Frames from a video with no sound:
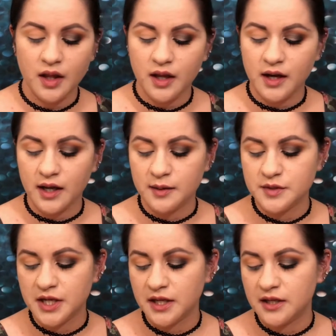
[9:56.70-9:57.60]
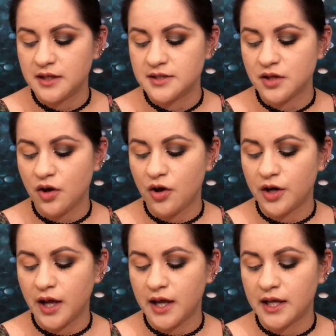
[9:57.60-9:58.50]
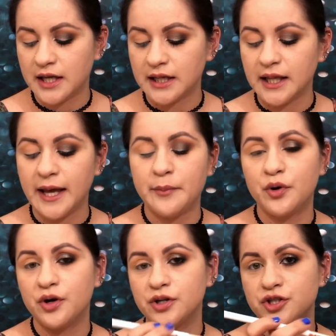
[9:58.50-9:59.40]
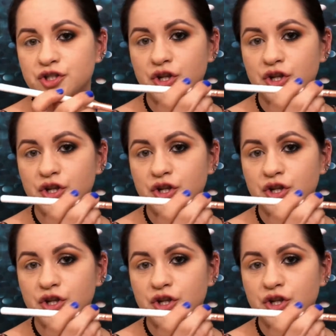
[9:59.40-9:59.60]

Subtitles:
And I am taking this on a Glamour